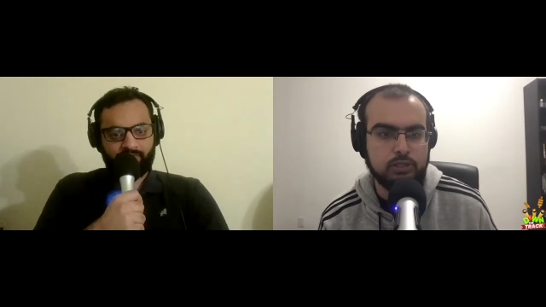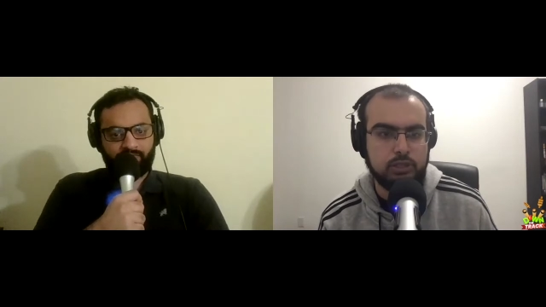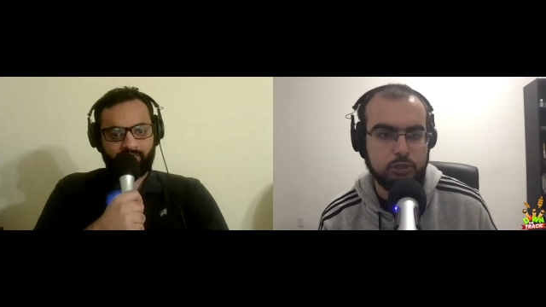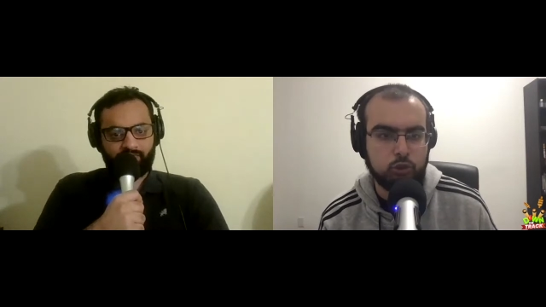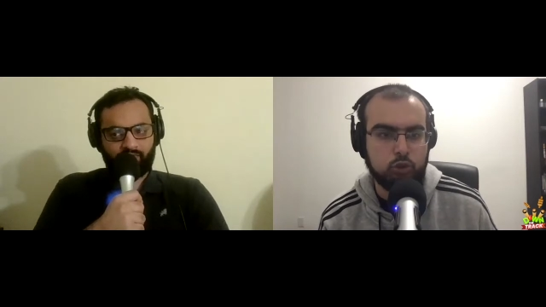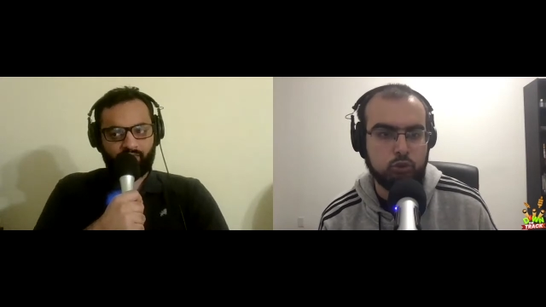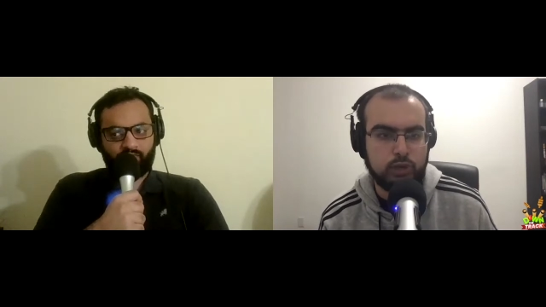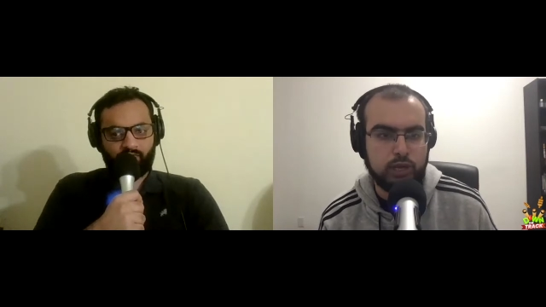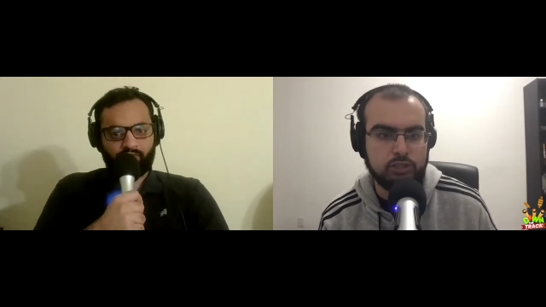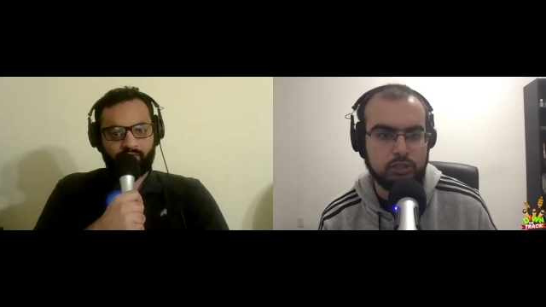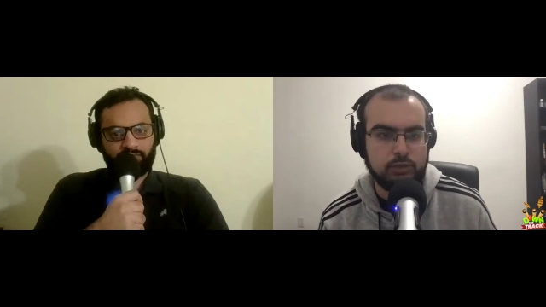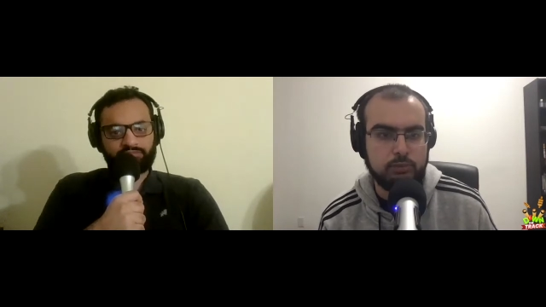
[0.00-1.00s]
Speaker 1: Uh, Joe Root
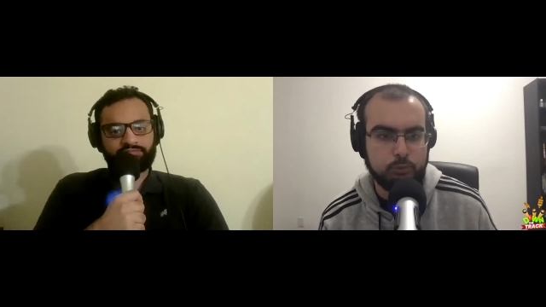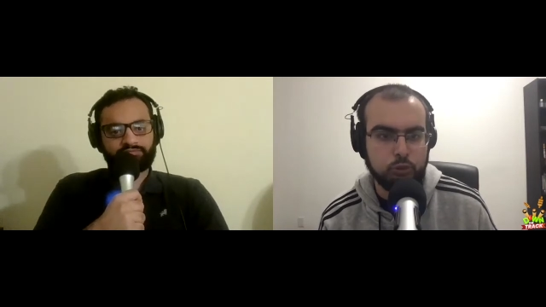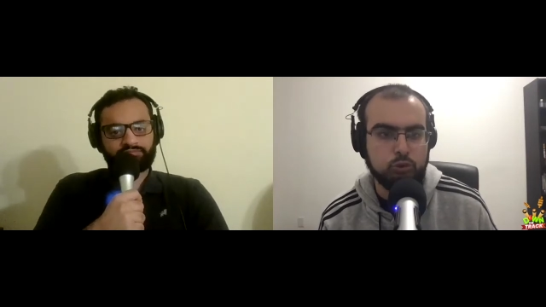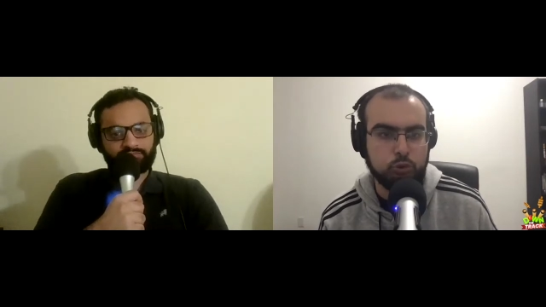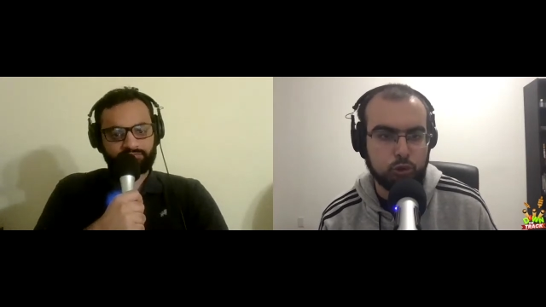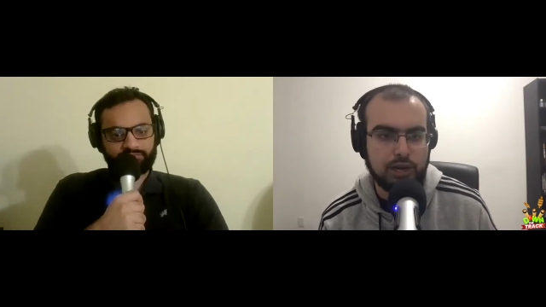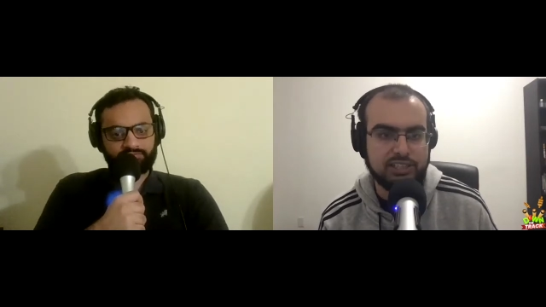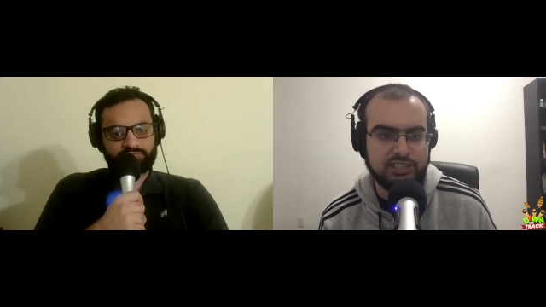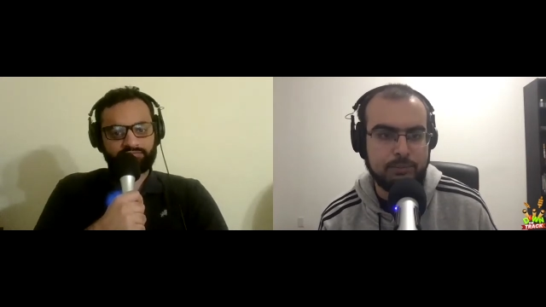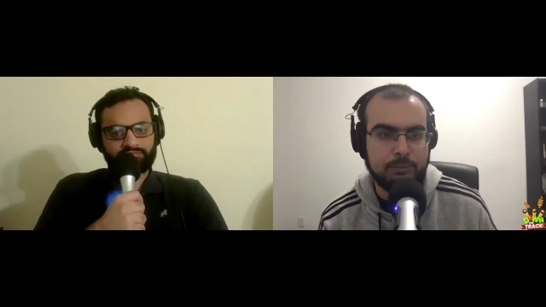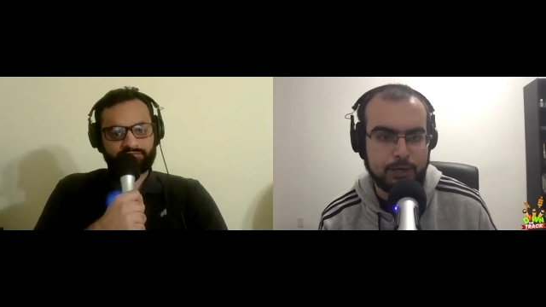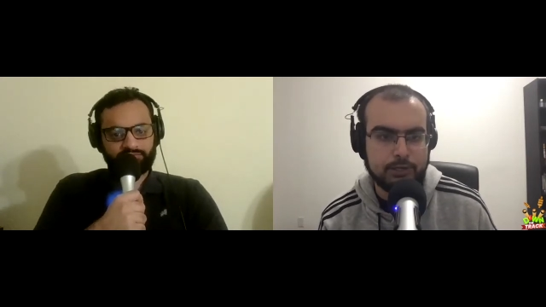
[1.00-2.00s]
actually u- utilized
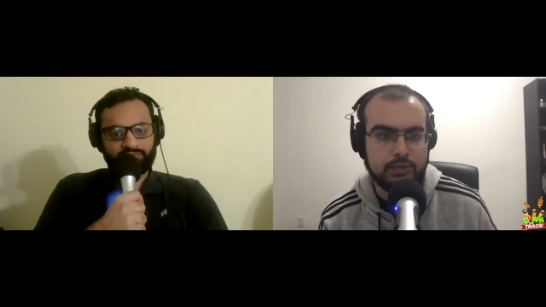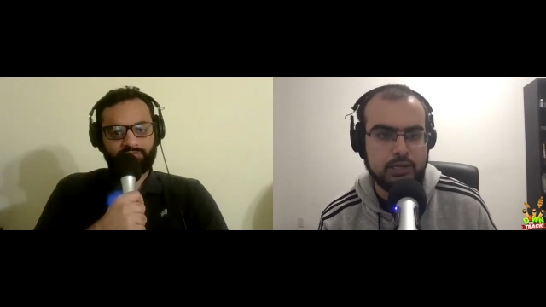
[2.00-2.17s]
him better.